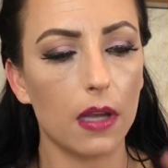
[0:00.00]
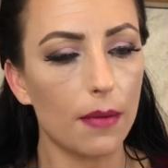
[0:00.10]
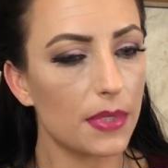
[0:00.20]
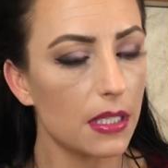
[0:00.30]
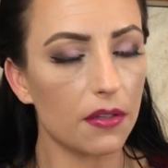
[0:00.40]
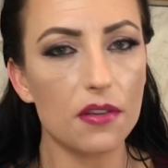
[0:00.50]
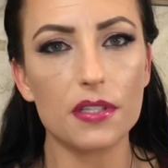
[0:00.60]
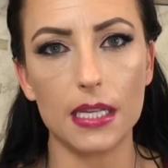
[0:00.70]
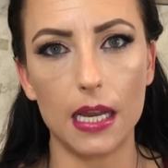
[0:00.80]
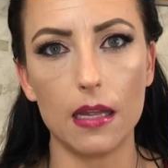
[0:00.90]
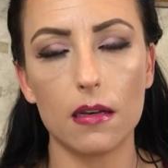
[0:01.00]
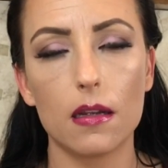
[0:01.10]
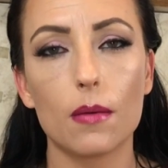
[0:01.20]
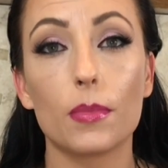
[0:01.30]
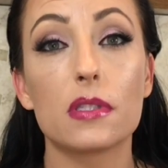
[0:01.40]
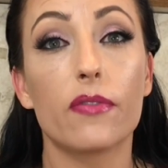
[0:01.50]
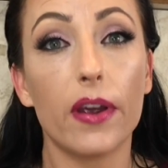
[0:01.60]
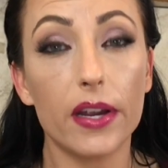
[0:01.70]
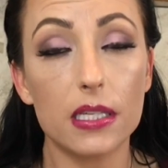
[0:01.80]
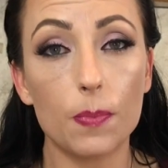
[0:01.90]
I'm still using it. It's
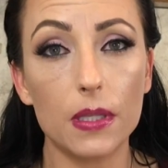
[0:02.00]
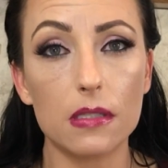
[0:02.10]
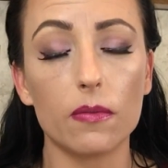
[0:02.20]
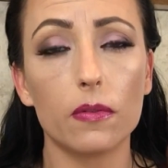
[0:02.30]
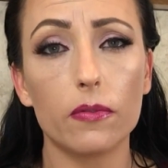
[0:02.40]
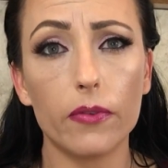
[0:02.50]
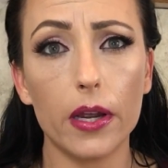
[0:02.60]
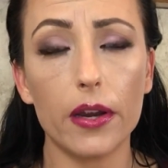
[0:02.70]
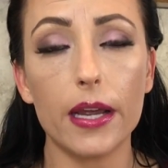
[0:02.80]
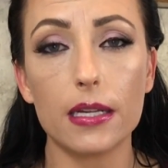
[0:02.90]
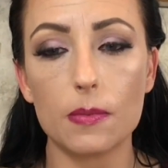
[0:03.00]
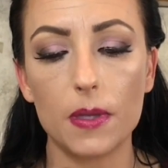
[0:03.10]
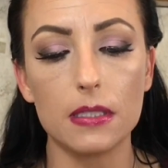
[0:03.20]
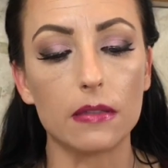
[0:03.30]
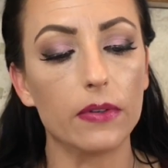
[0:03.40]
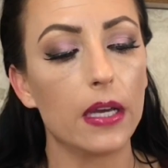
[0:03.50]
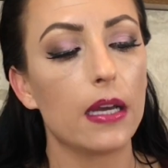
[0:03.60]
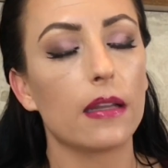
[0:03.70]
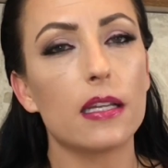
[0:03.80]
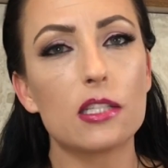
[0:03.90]
very expensive, very expensive.
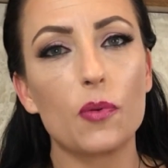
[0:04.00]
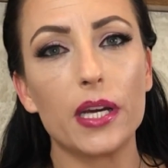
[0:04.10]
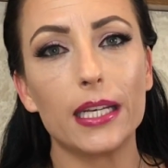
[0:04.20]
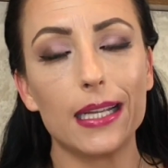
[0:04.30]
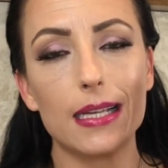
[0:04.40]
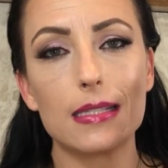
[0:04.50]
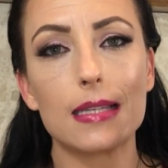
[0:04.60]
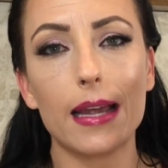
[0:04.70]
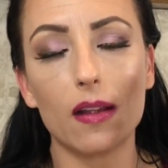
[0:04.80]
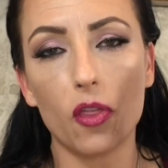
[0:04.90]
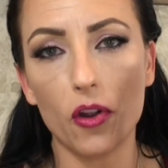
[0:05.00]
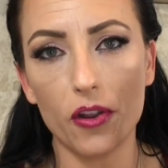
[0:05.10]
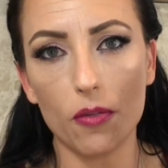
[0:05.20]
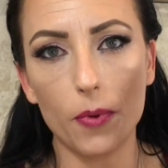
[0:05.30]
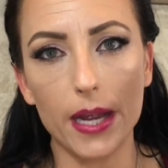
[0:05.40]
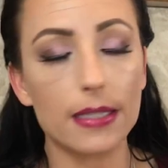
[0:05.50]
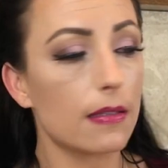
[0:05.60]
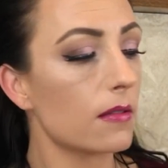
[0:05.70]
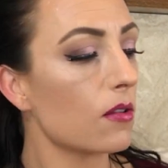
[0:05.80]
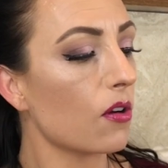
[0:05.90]
This one is like a third of the
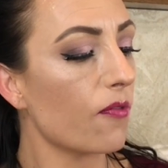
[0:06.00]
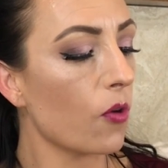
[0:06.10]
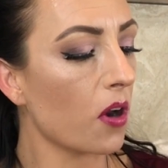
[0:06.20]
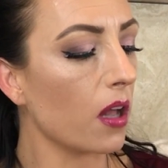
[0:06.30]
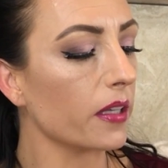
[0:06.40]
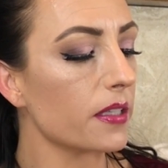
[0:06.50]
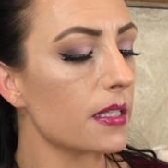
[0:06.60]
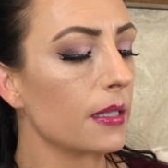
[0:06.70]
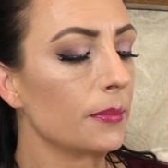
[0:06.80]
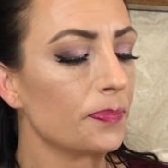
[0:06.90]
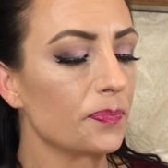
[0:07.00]
price, it's $34.